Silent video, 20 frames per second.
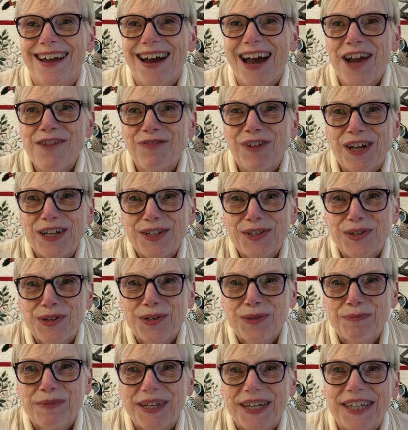Hi
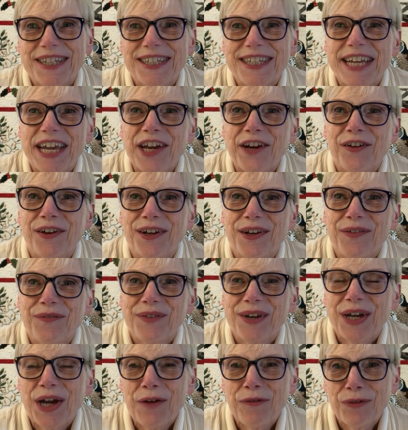Flosstube, it's Karen,
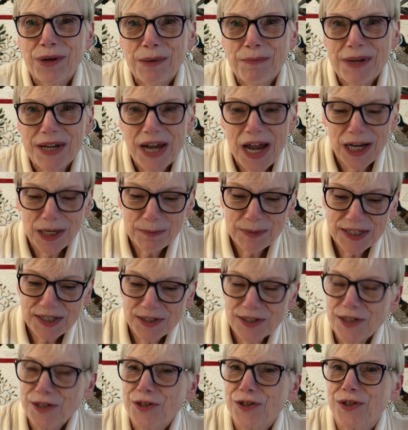recovering monogamous
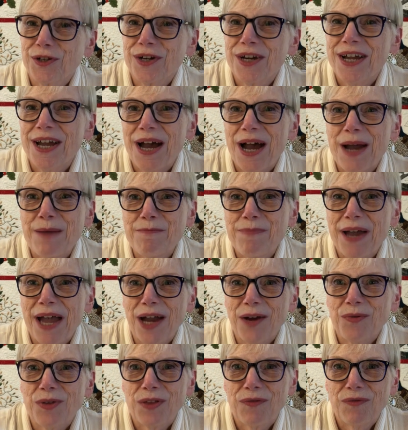stitcher. I'm
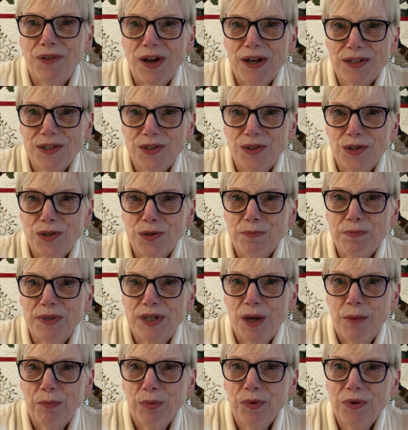back with Flosstube
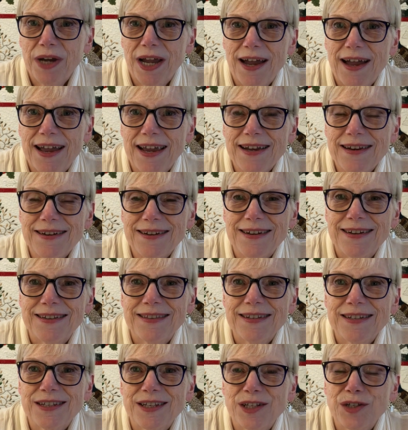number 9.
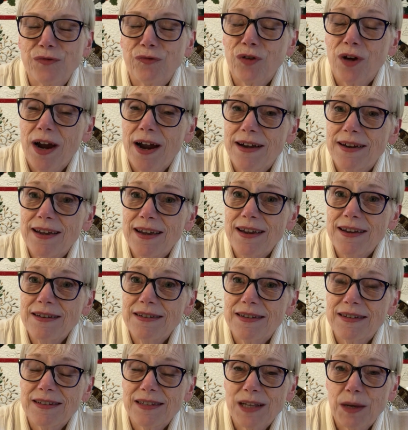This is Friday,
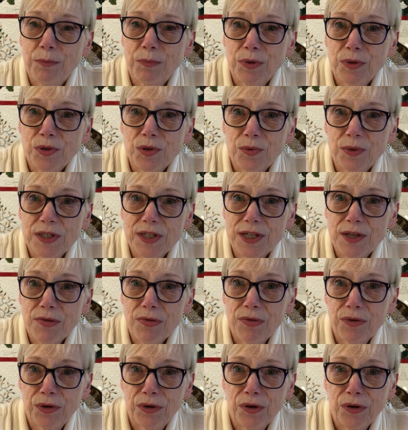December
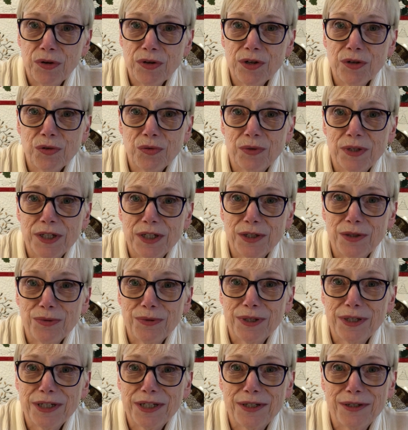23rd,
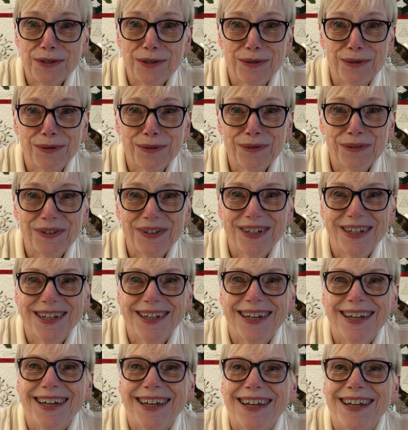2022.
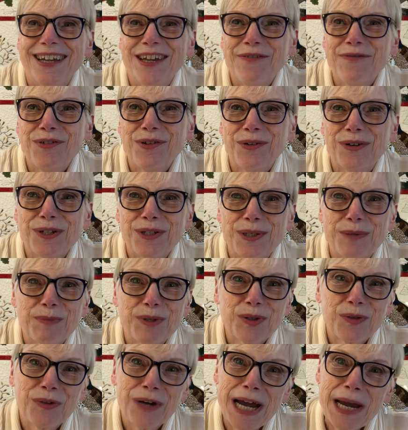If you're a
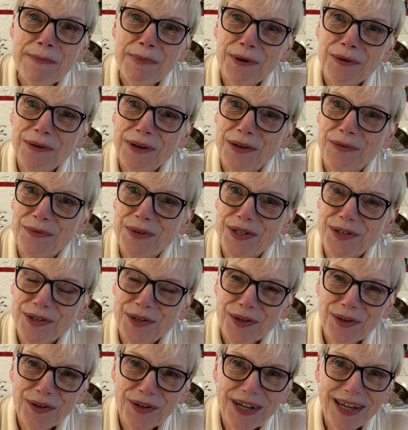subscriber and
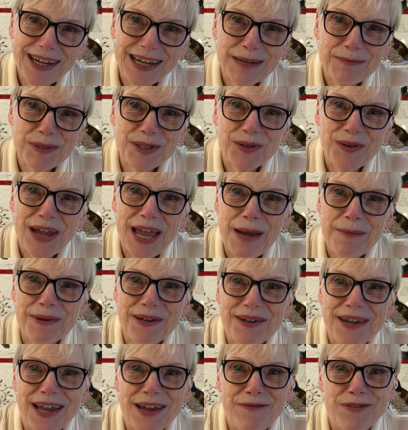returning, I'm so happy
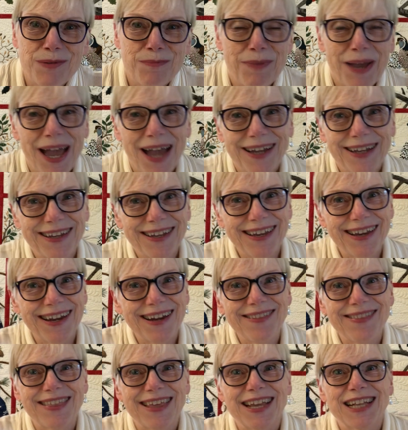to have you back again.
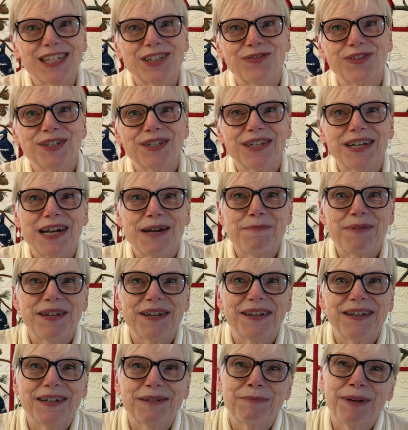Thanks for
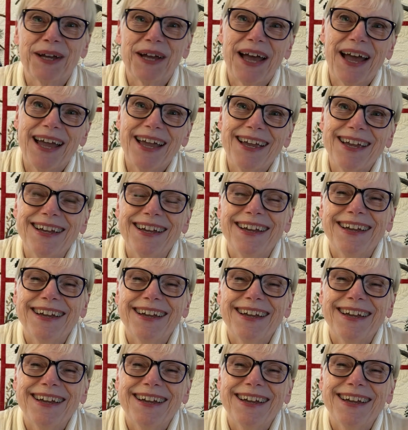stopping by.